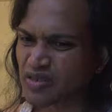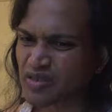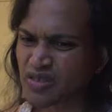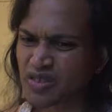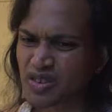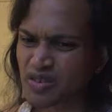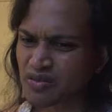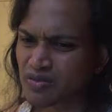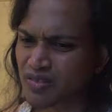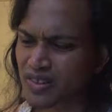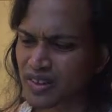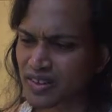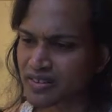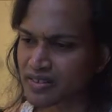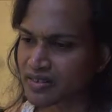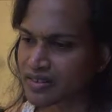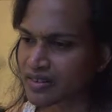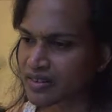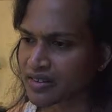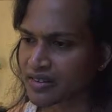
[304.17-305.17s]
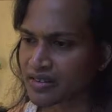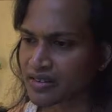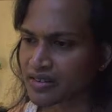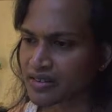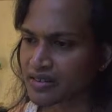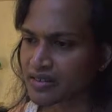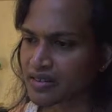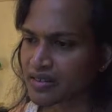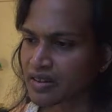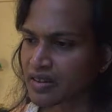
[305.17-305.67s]
too stressed, and I
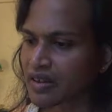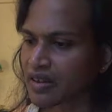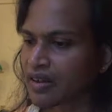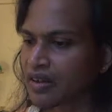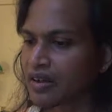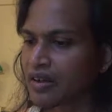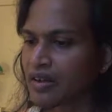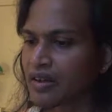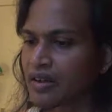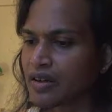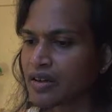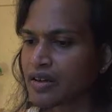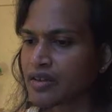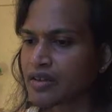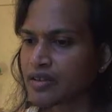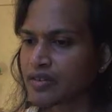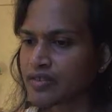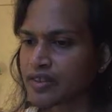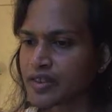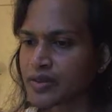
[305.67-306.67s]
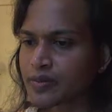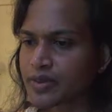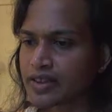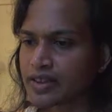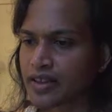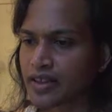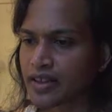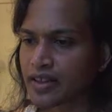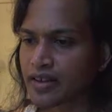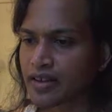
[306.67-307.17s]
just so I went to my
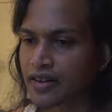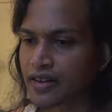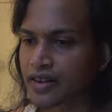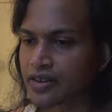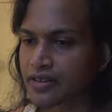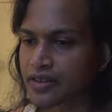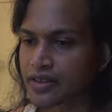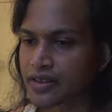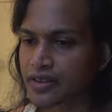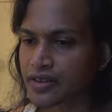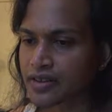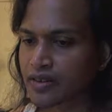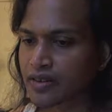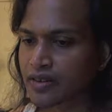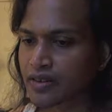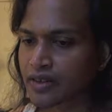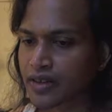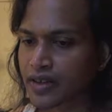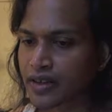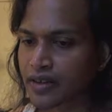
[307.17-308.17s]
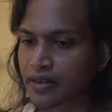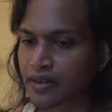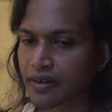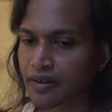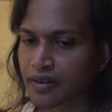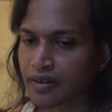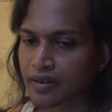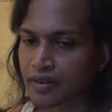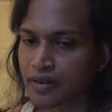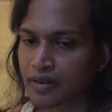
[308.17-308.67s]
psychiatrist, got a
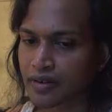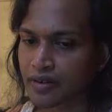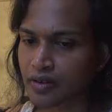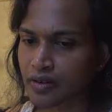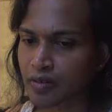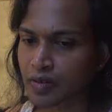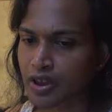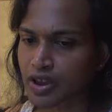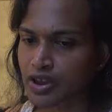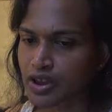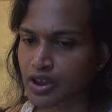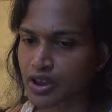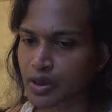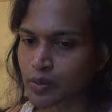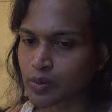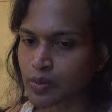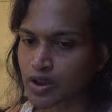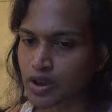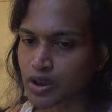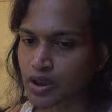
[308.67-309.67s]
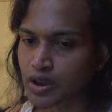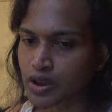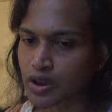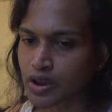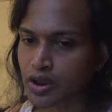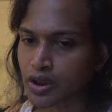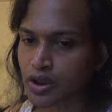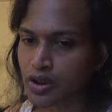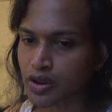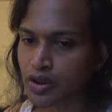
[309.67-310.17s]
letter, and saw my
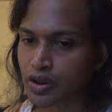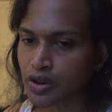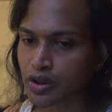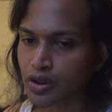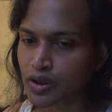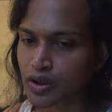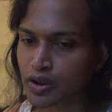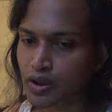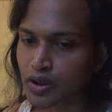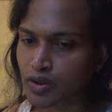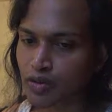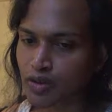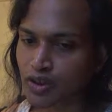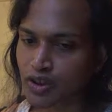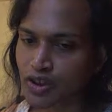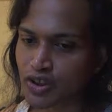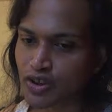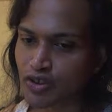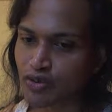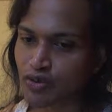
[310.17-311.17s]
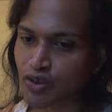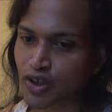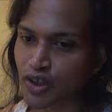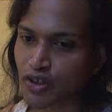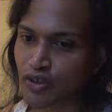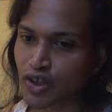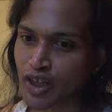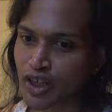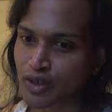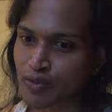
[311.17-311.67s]
GP, and I want to see the
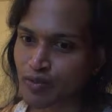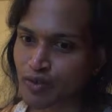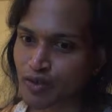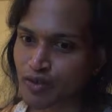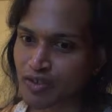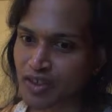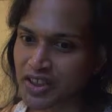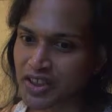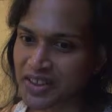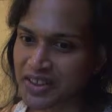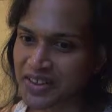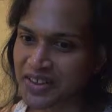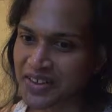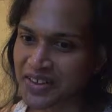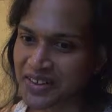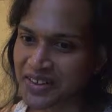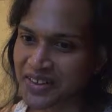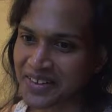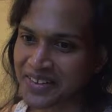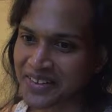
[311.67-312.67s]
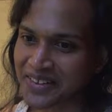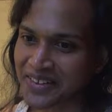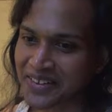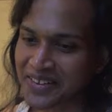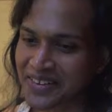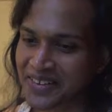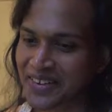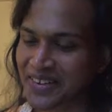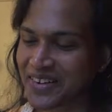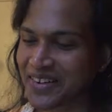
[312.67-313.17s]
Rugrats movie.
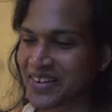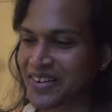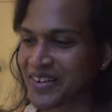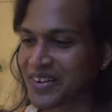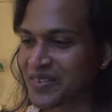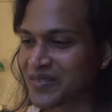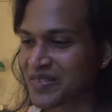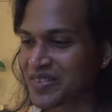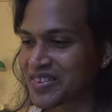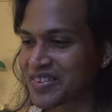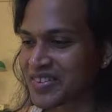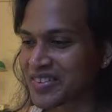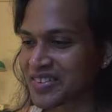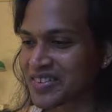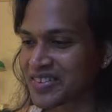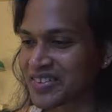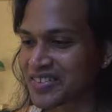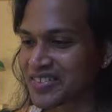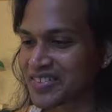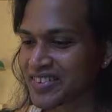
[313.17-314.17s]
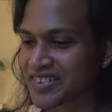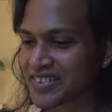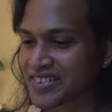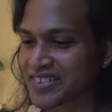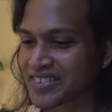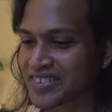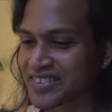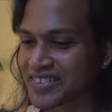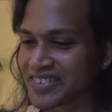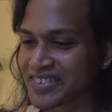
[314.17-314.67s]
I've been seeing a lot of
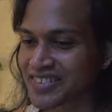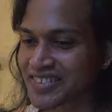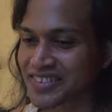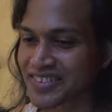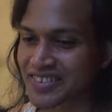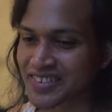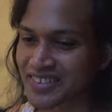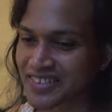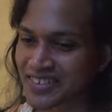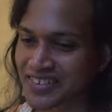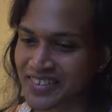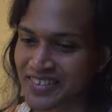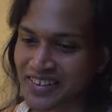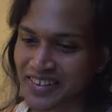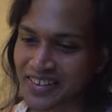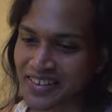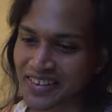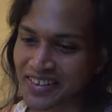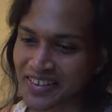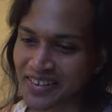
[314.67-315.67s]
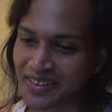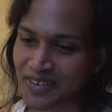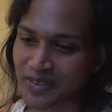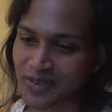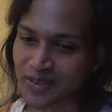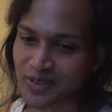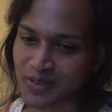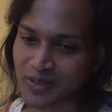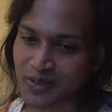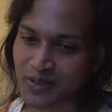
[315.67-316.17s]
these
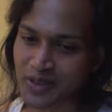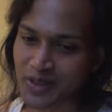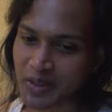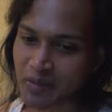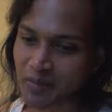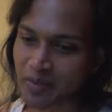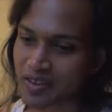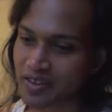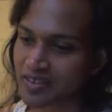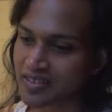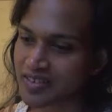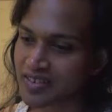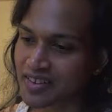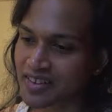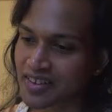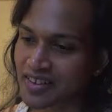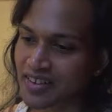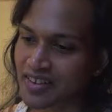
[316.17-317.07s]
cartoon type things.